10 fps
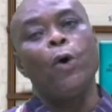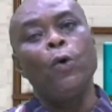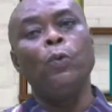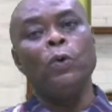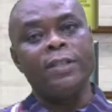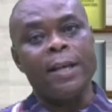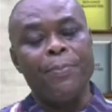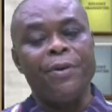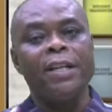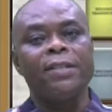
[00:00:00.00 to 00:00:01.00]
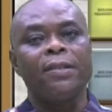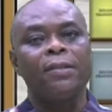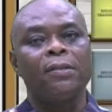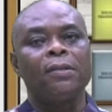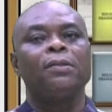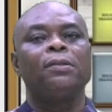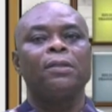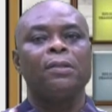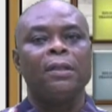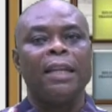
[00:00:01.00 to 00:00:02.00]
O will separate,
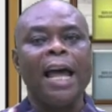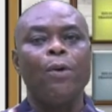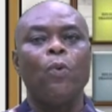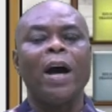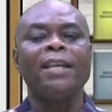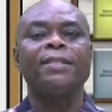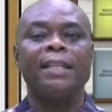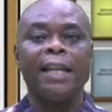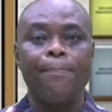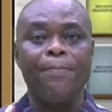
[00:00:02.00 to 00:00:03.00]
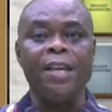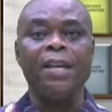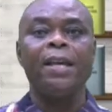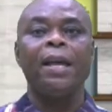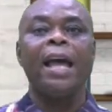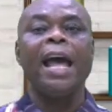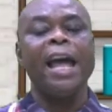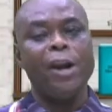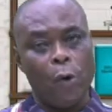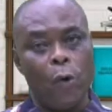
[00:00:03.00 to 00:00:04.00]
likewise the B
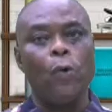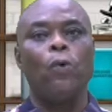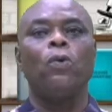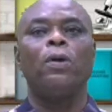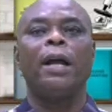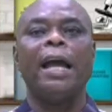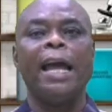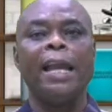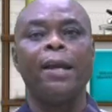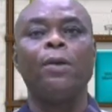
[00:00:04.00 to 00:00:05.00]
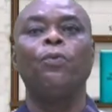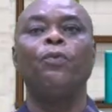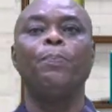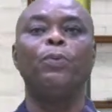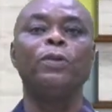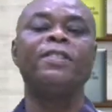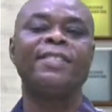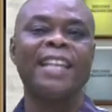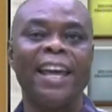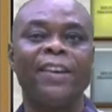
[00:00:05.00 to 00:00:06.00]
and O, and we put
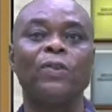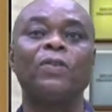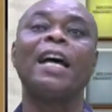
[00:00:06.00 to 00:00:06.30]
circles